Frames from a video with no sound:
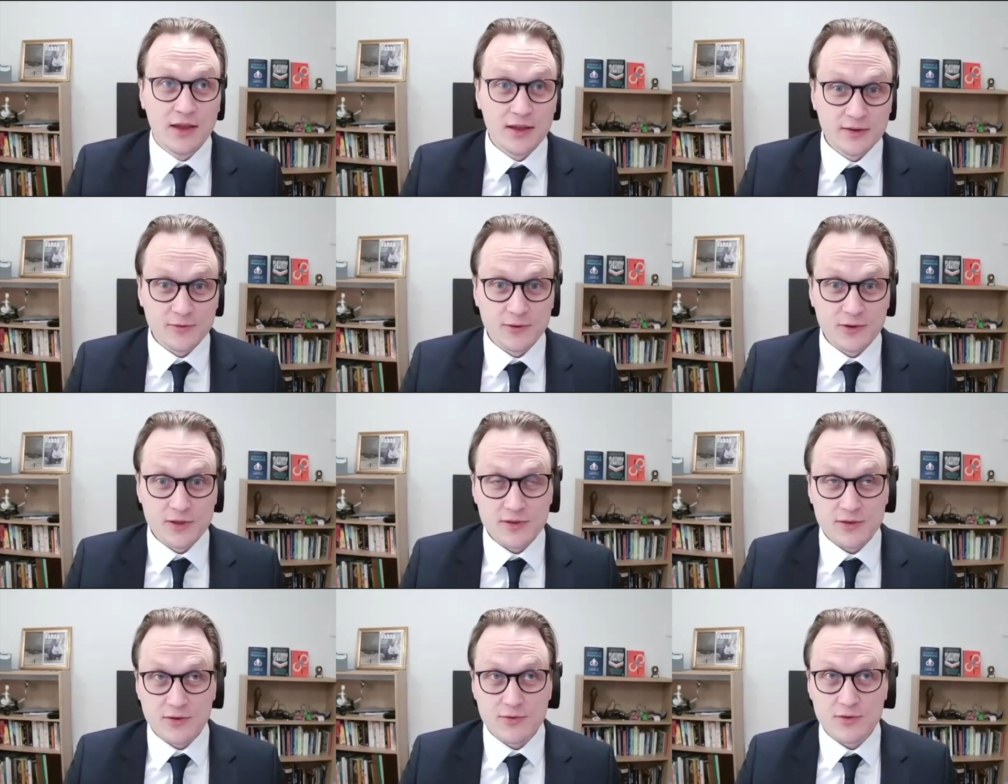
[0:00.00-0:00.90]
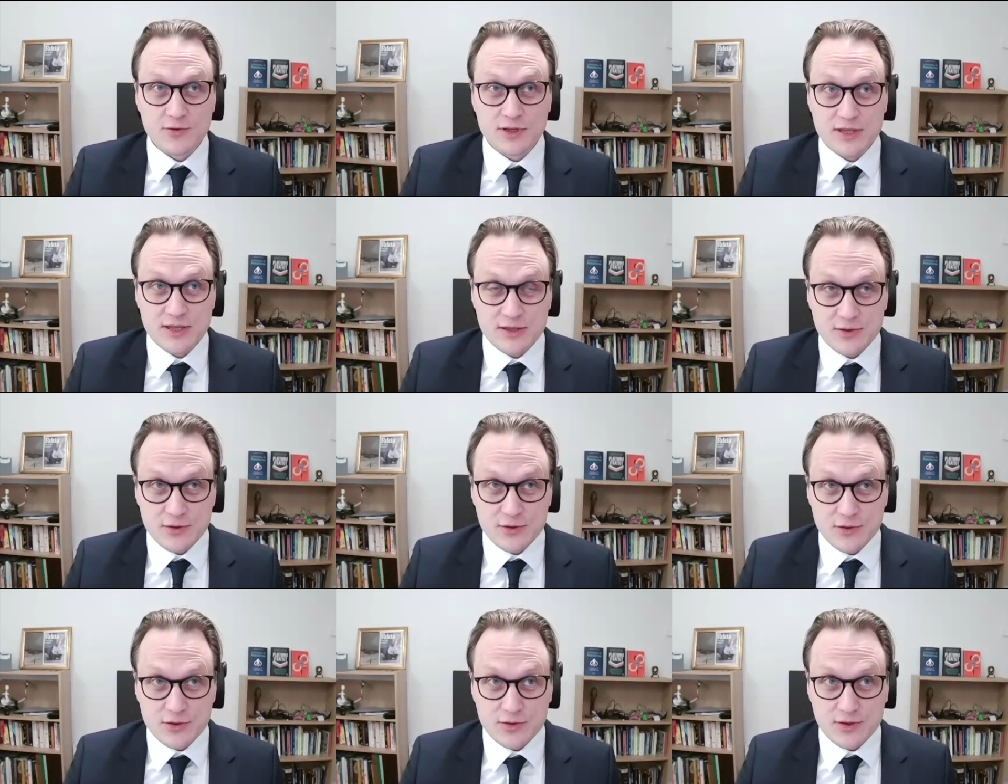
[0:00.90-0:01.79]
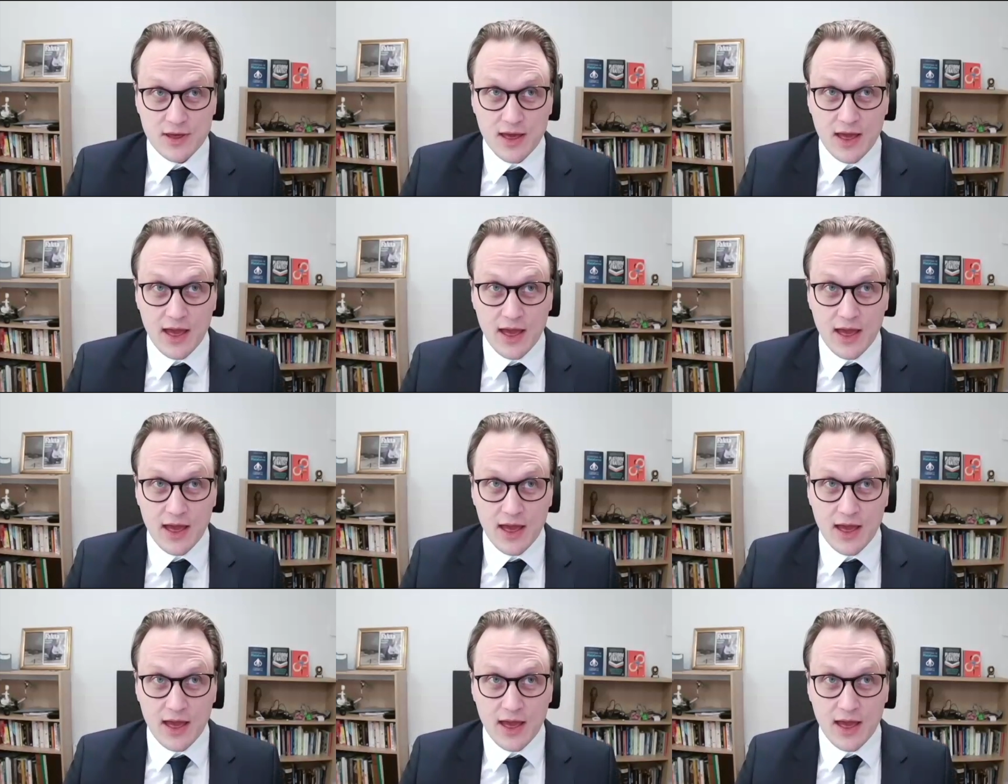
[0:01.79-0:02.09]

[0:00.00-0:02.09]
influence those decisions.